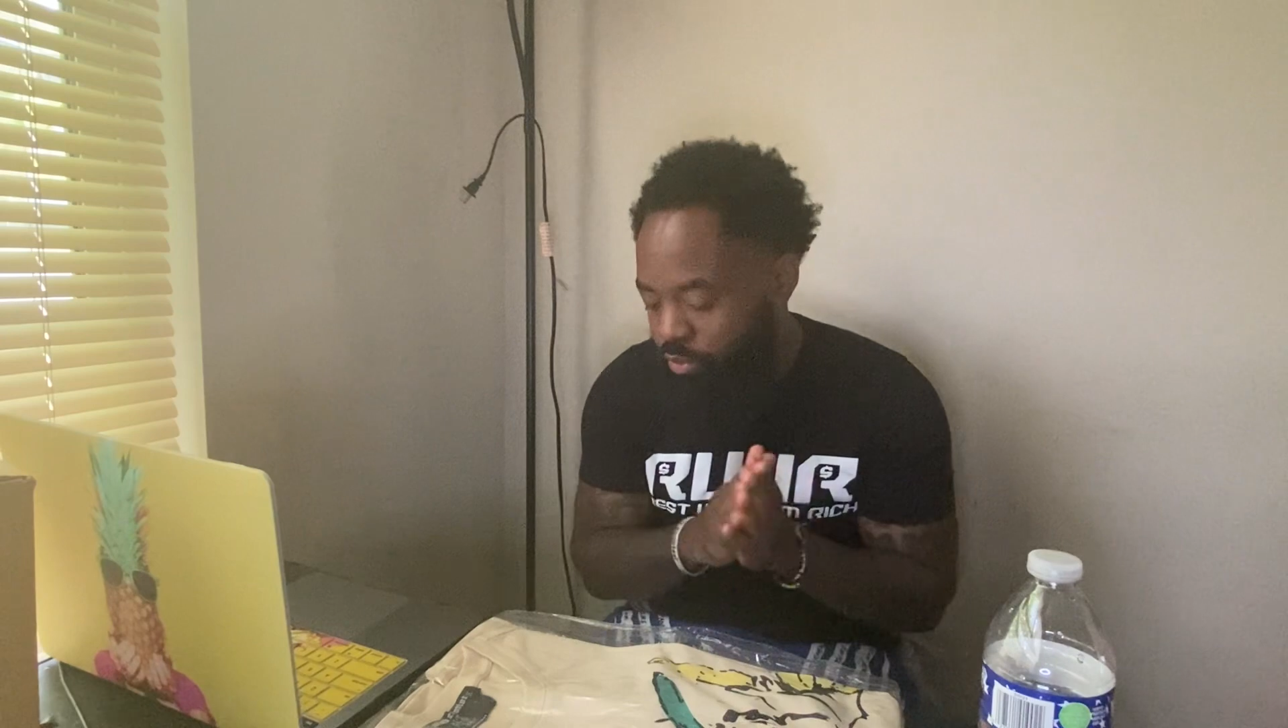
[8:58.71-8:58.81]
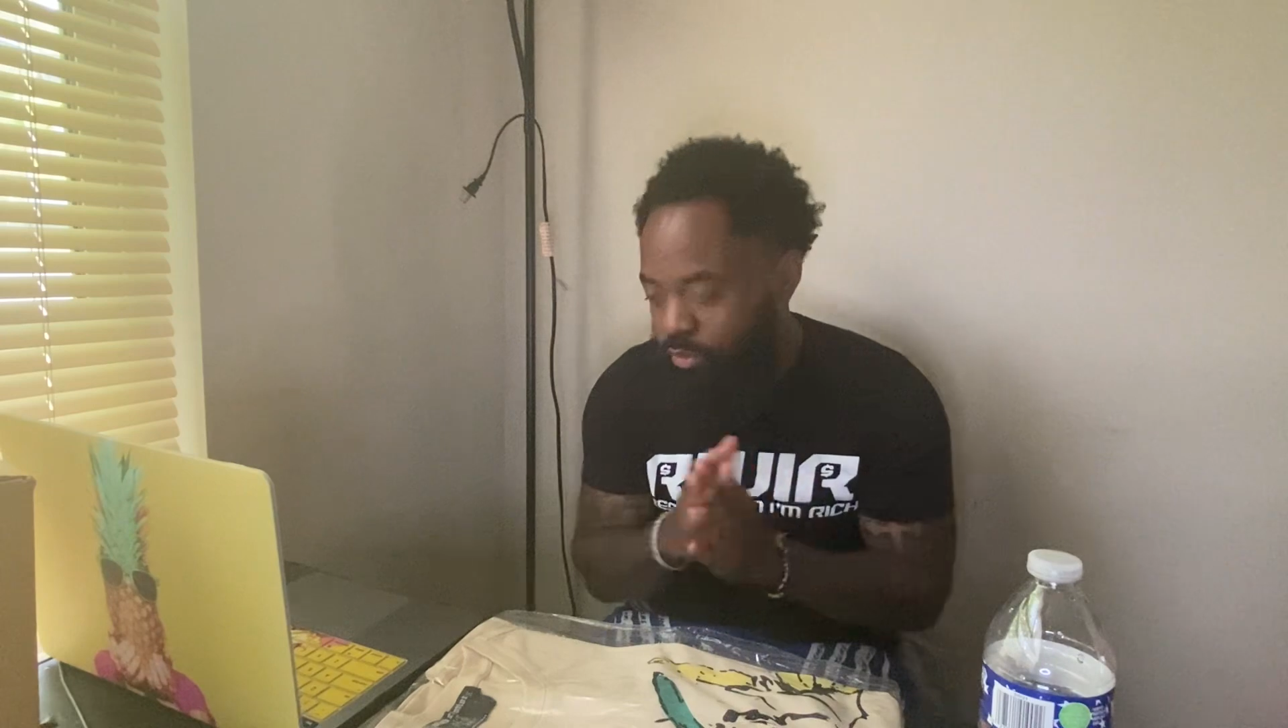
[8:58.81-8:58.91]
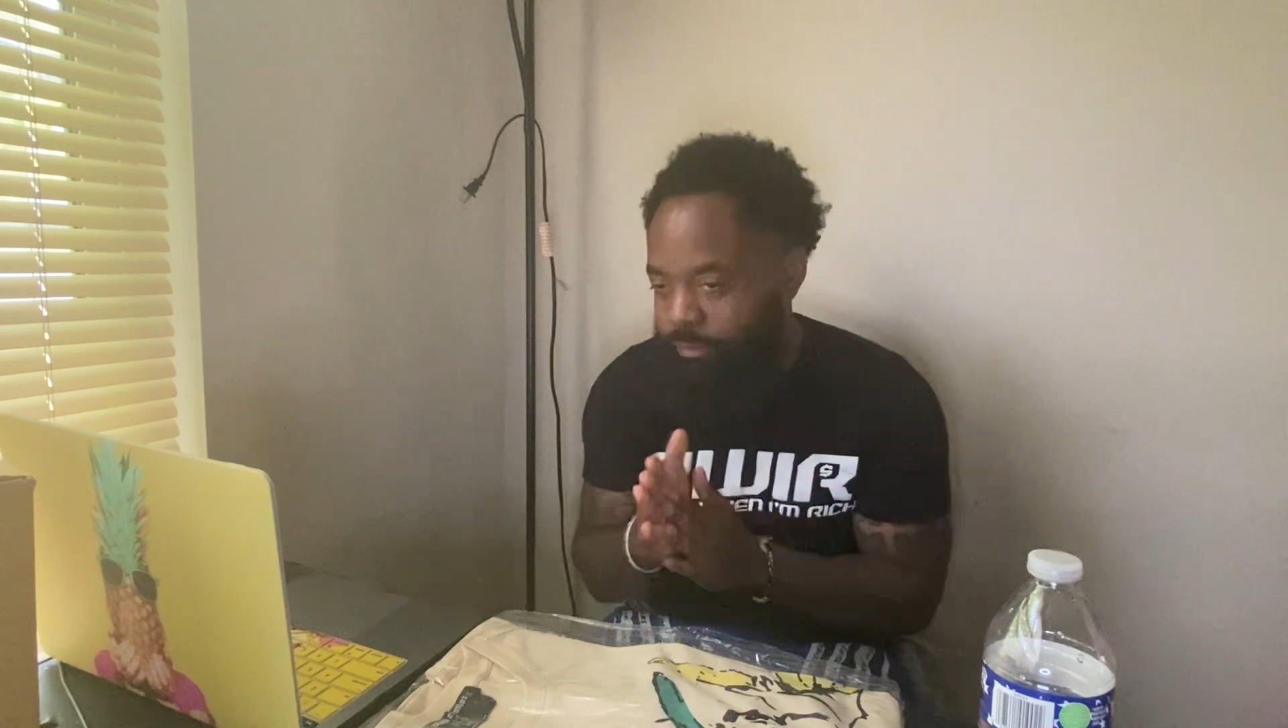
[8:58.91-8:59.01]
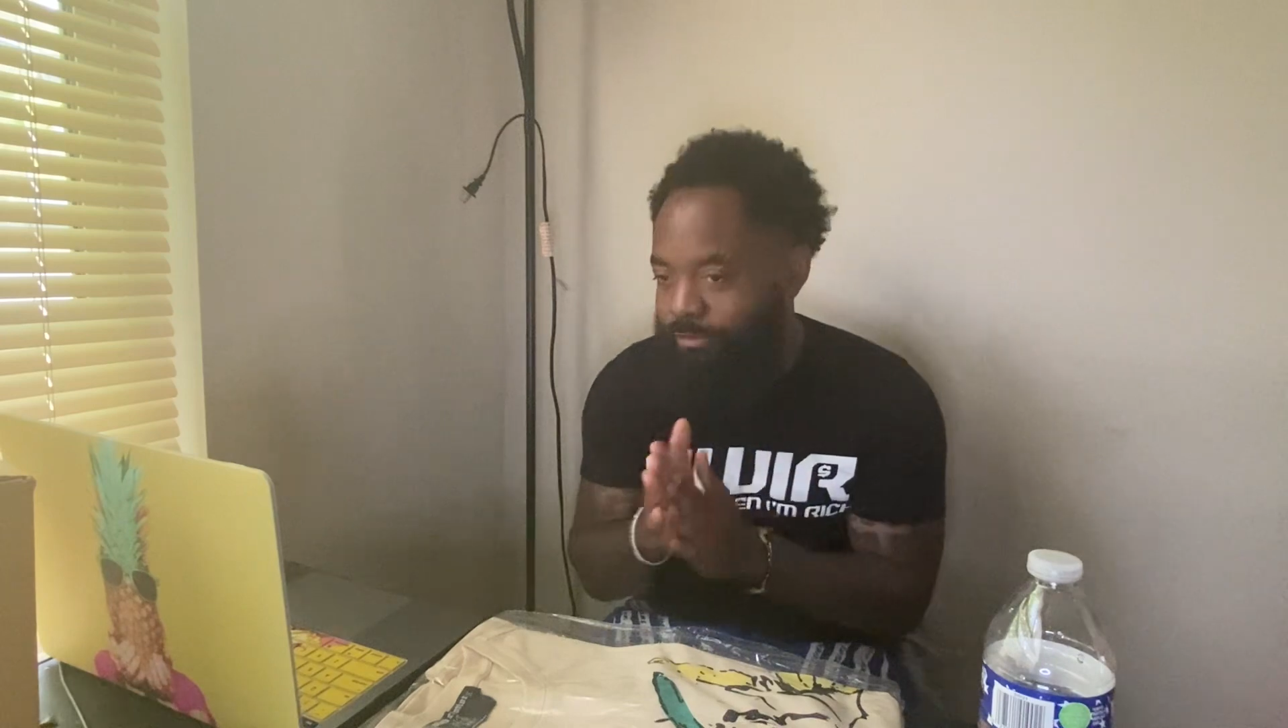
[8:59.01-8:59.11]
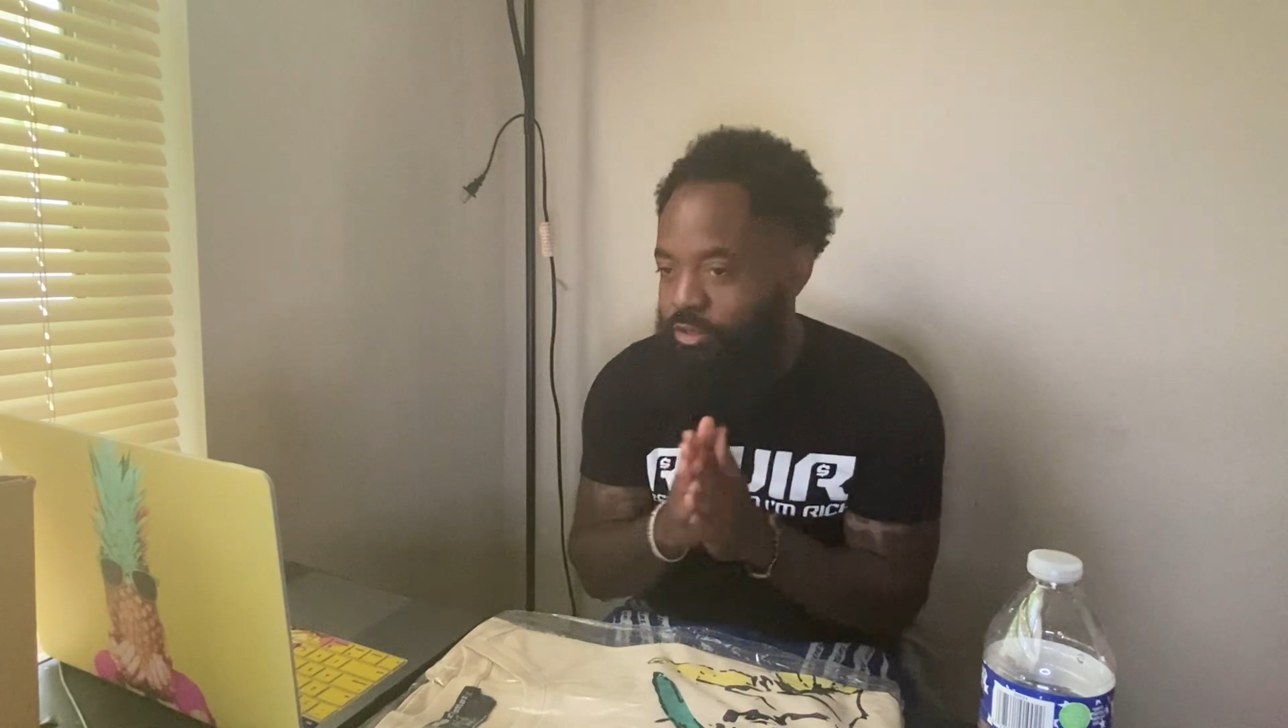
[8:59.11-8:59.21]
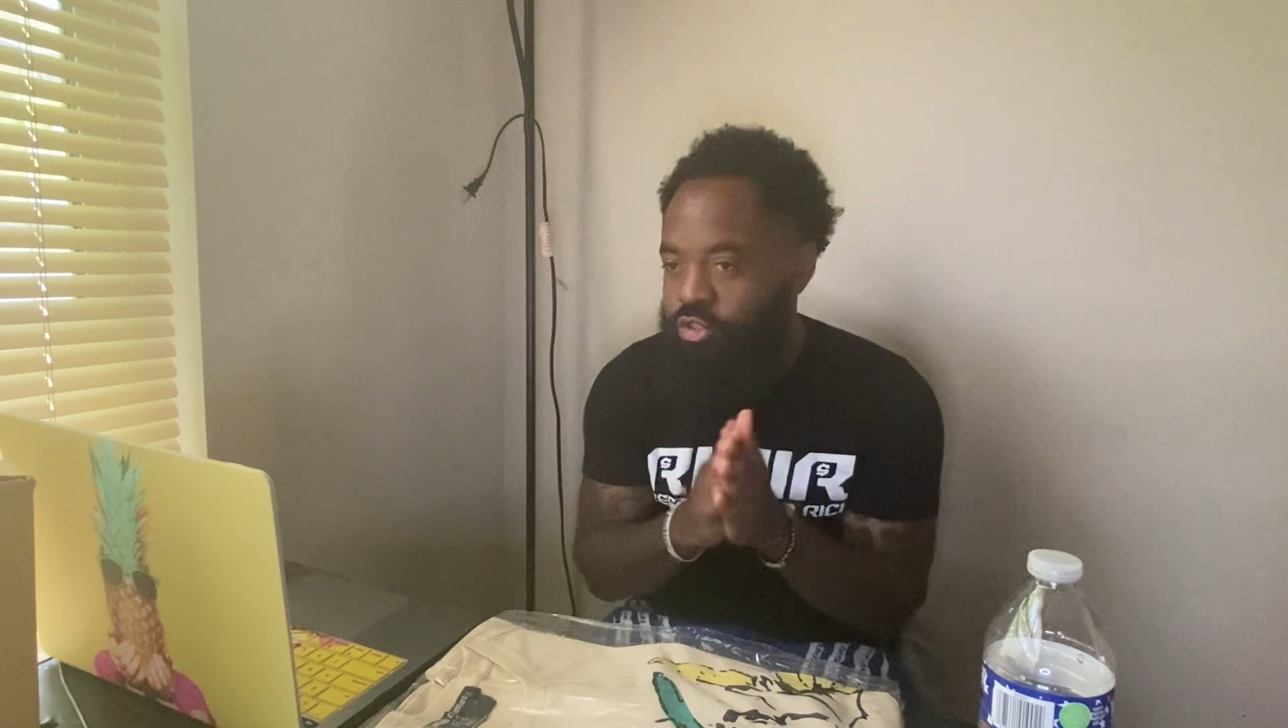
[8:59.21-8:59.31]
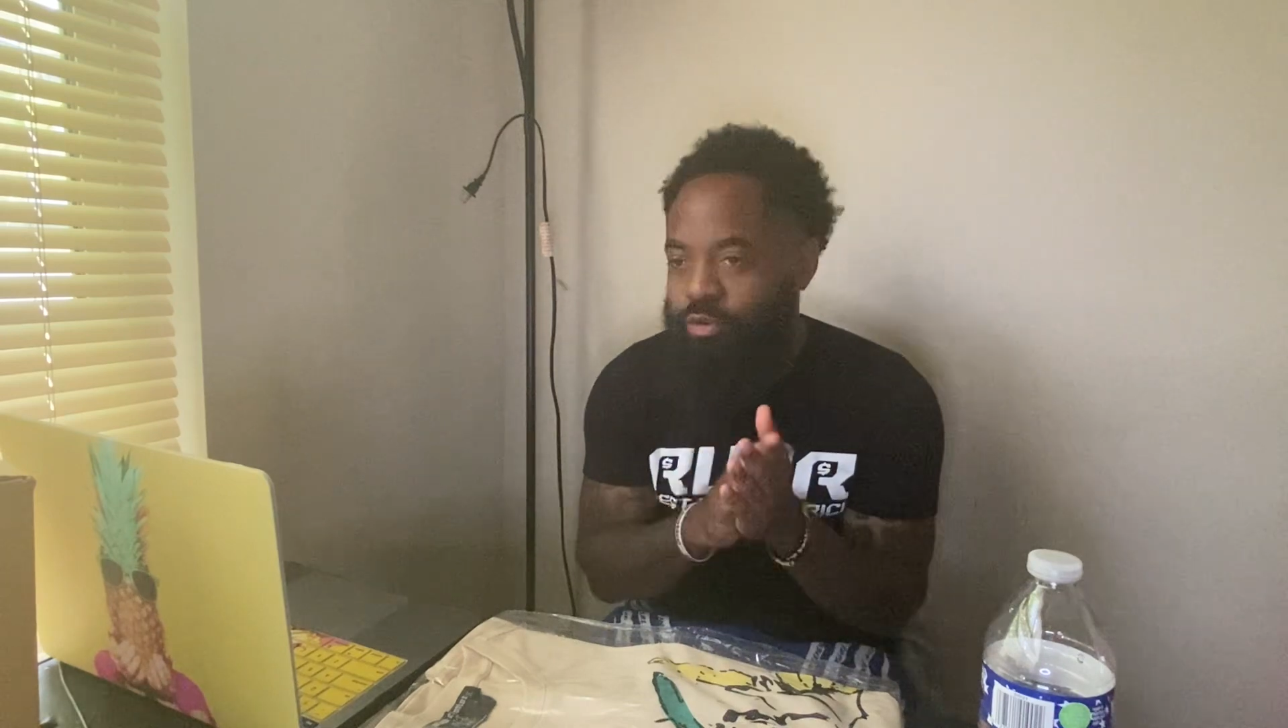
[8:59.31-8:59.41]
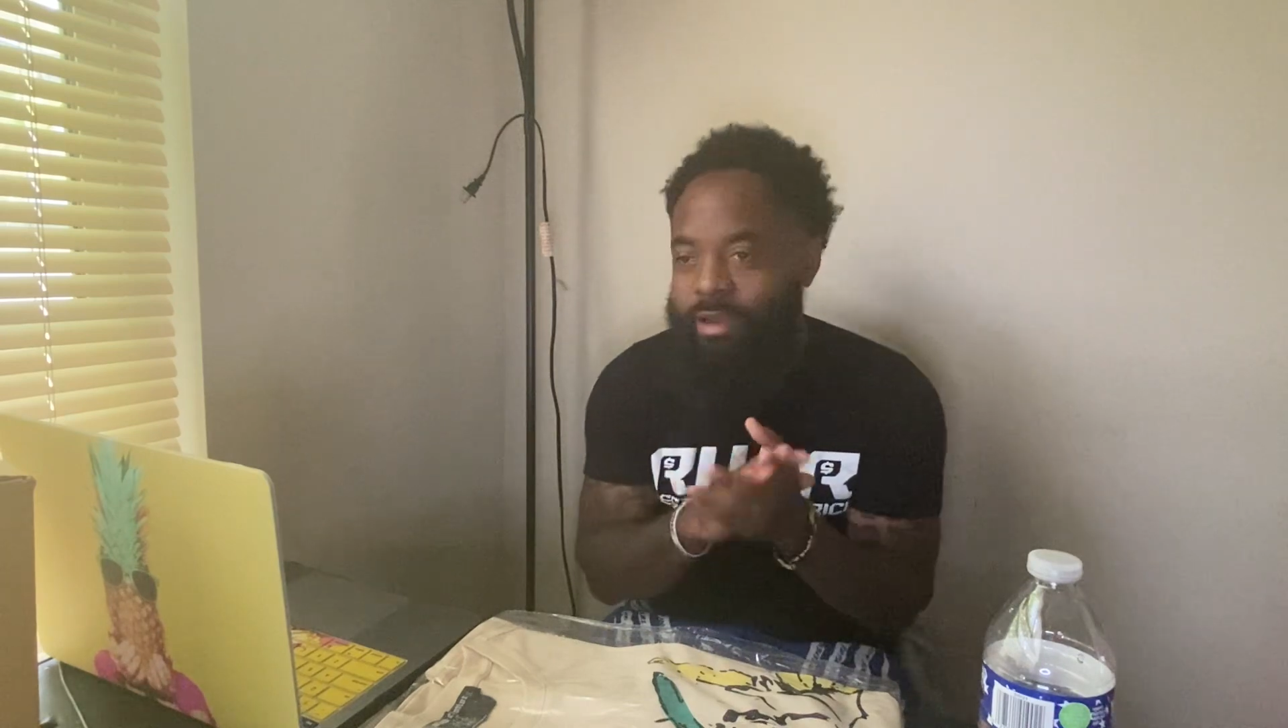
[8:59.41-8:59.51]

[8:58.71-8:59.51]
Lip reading: The first two I